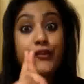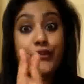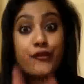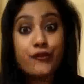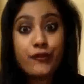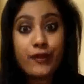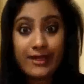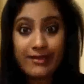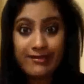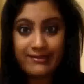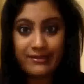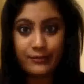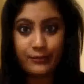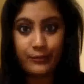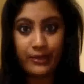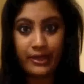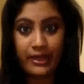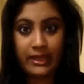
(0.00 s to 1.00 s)
Trust
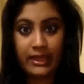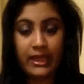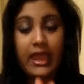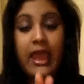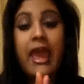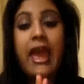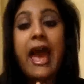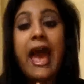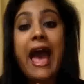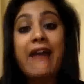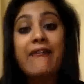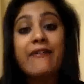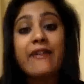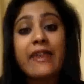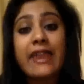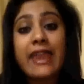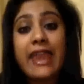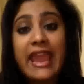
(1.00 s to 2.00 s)
me,
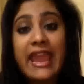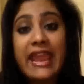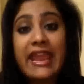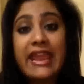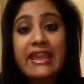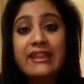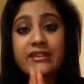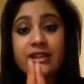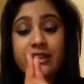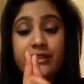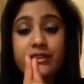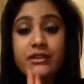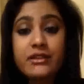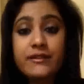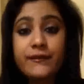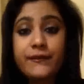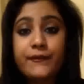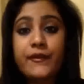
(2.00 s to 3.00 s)
having 8
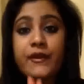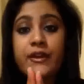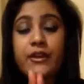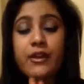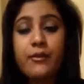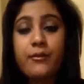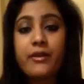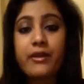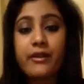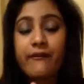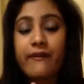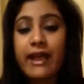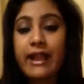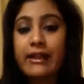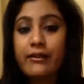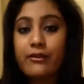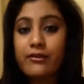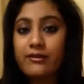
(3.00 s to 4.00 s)
different numeric
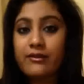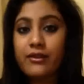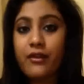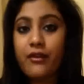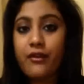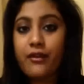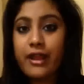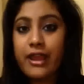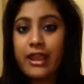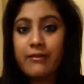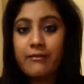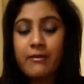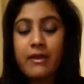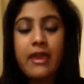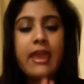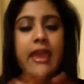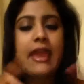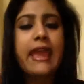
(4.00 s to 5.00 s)
values in your name
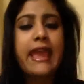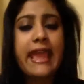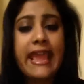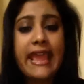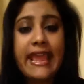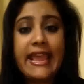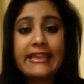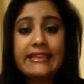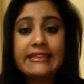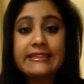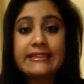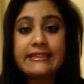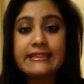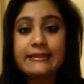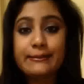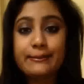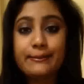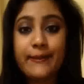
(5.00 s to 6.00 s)
is
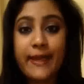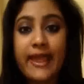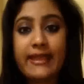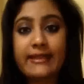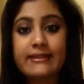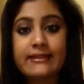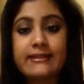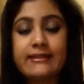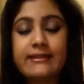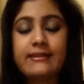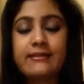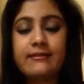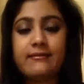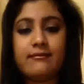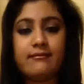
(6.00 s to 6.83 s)
the best,